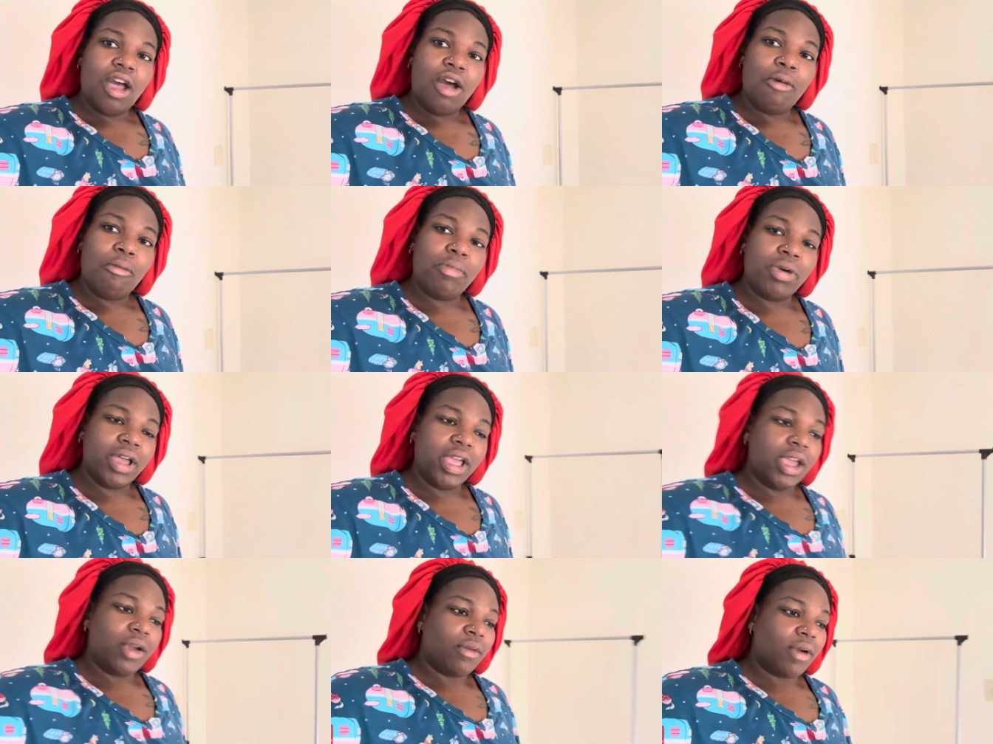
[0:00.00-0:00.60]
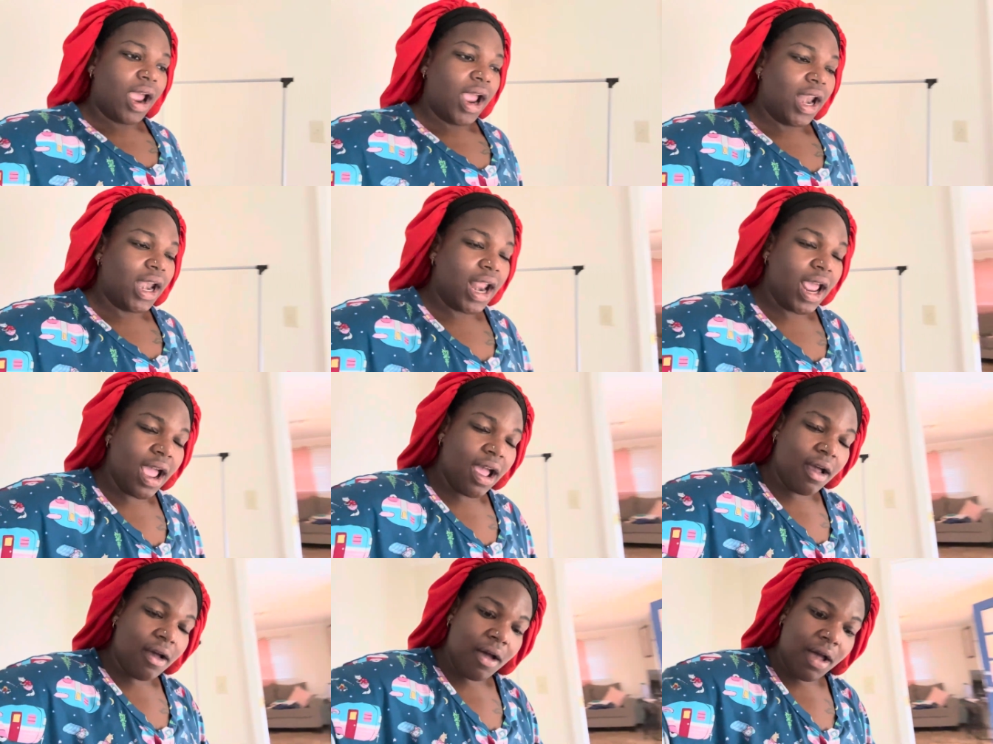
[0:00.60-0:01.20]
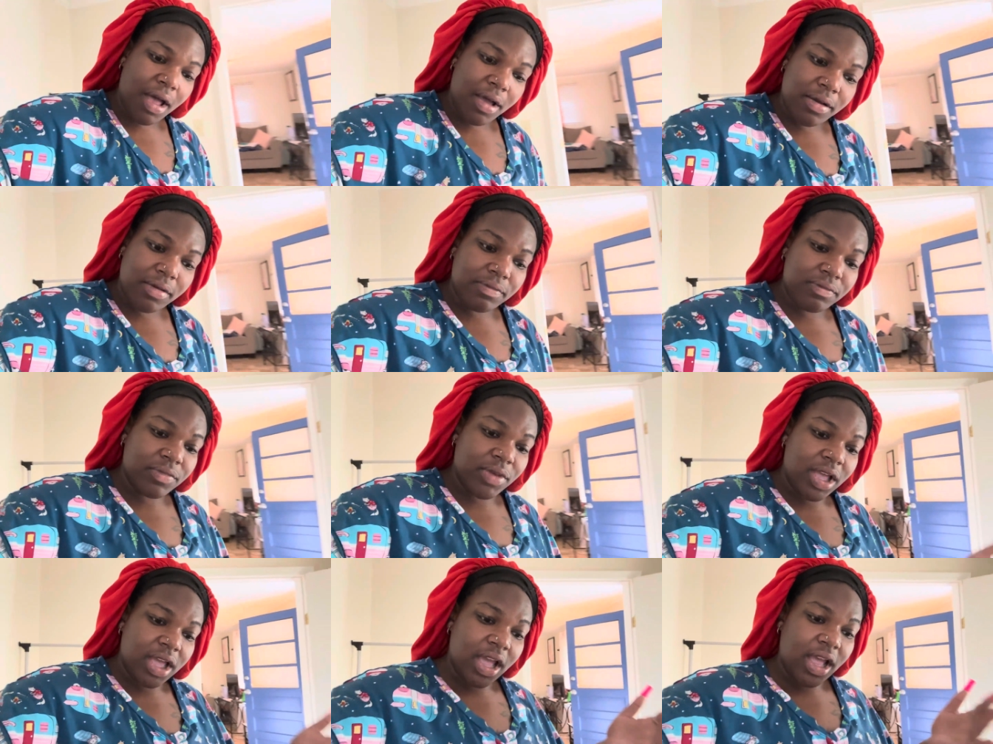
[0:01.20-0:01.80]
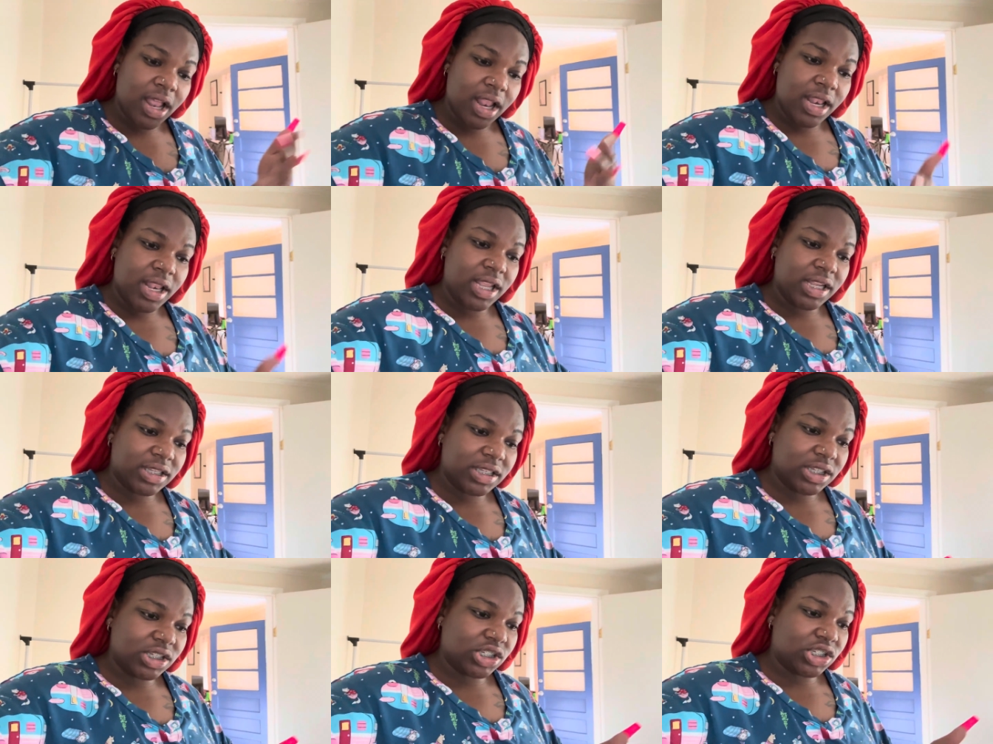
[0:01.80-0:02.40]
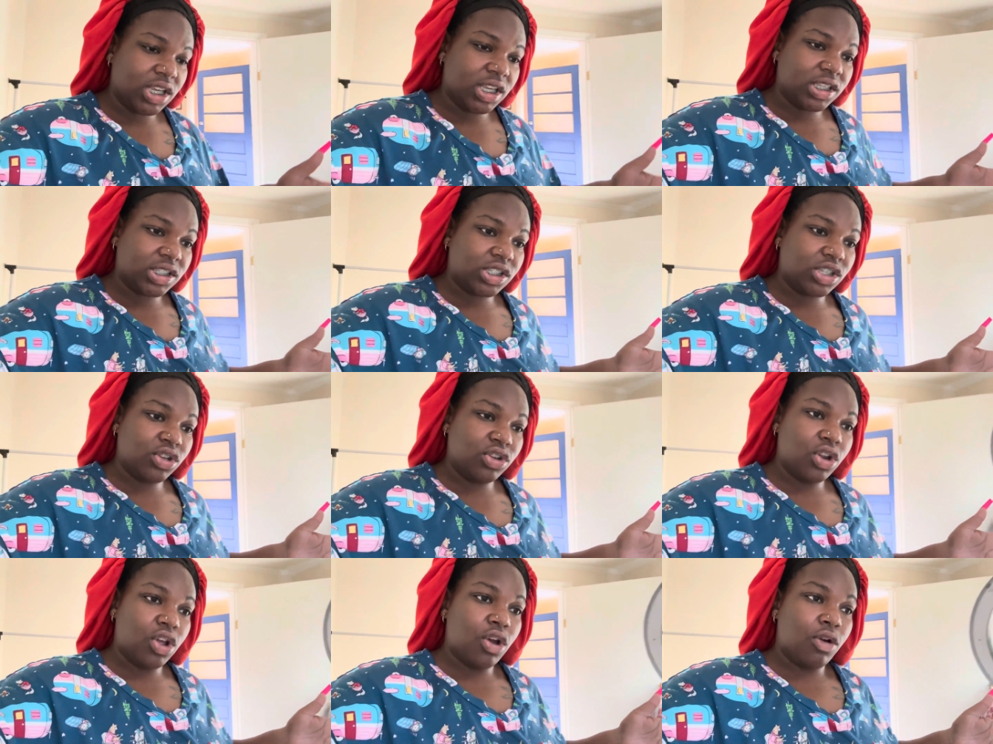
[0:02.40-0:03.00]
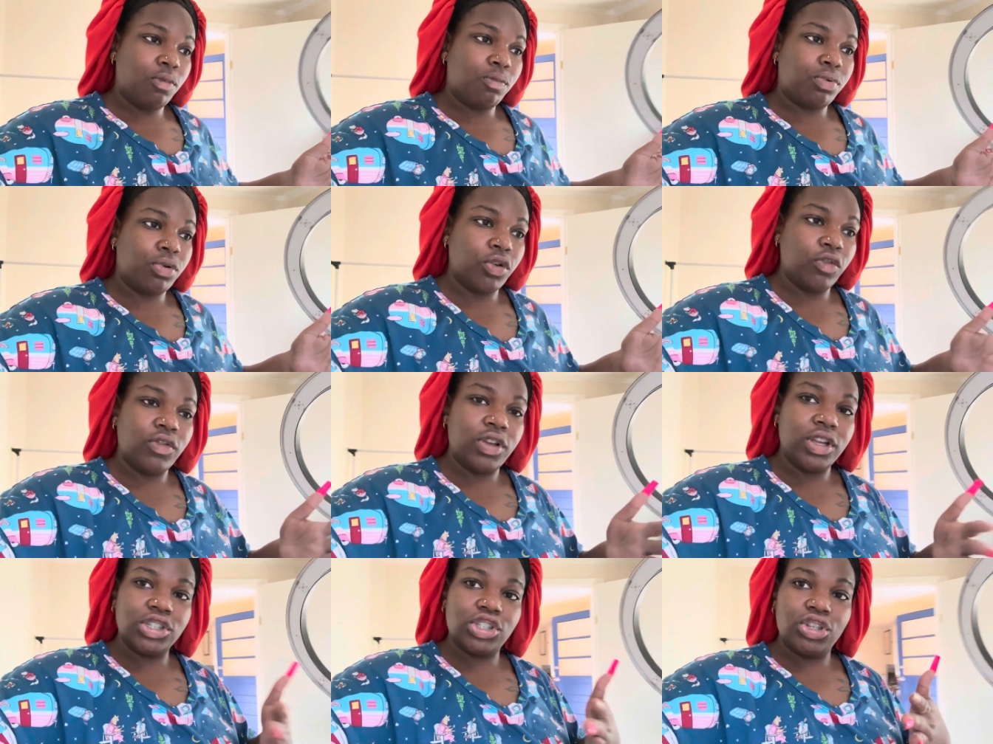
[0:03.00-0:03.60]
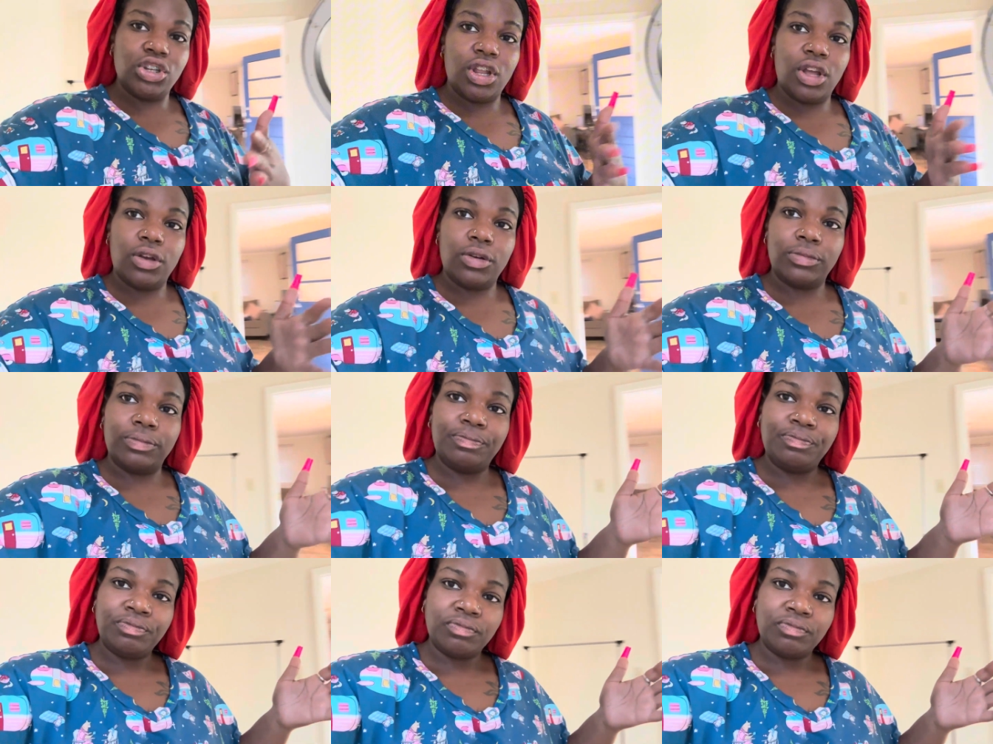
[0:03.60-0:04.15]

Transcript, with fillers: But right now, um, this is just, you know, proof because, you know,